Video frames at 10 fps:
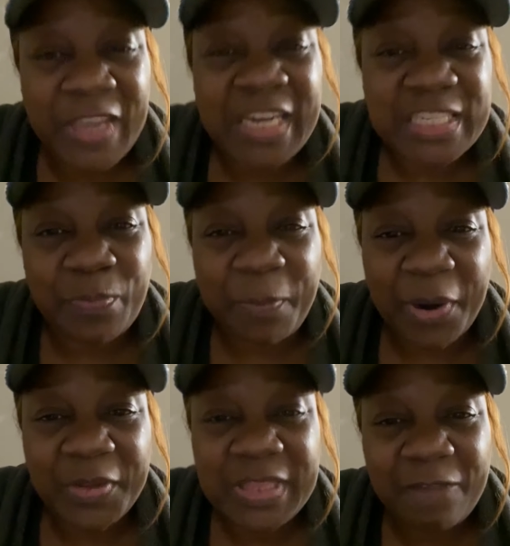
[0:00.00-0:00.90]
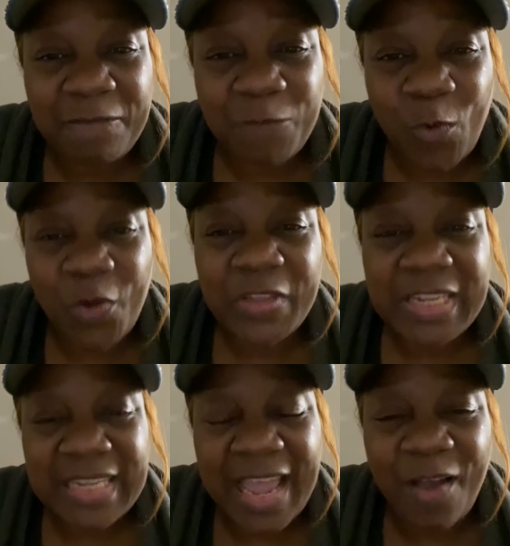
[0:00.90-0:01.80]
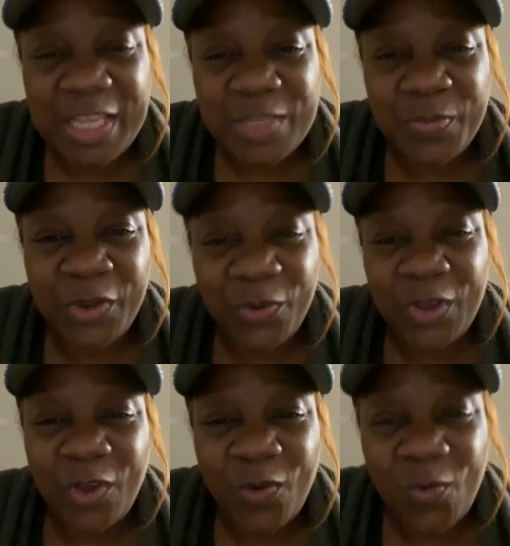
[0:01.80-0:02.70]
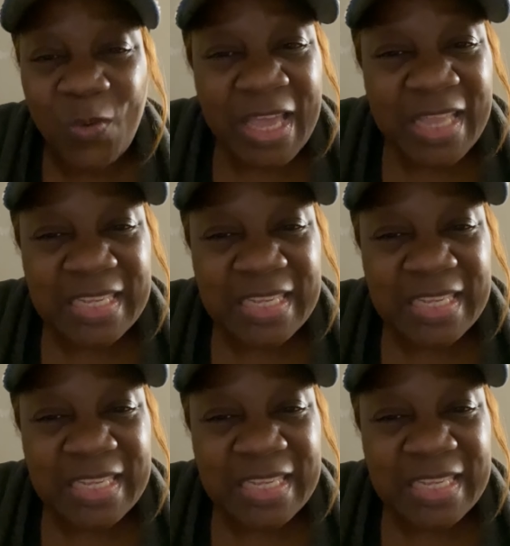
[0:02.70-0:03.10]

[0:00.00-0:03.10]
It is birthing forth now as pure gold.